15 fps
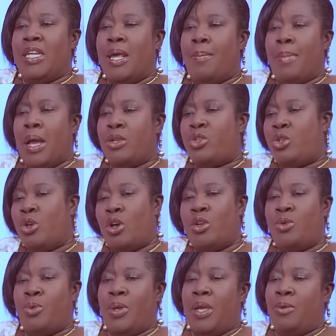a
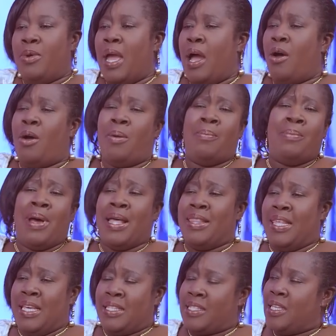matured way. We are all
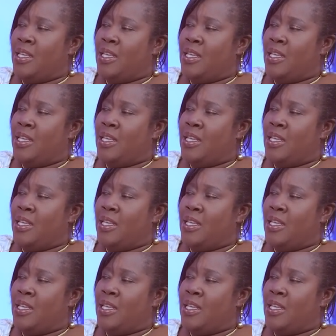mothers.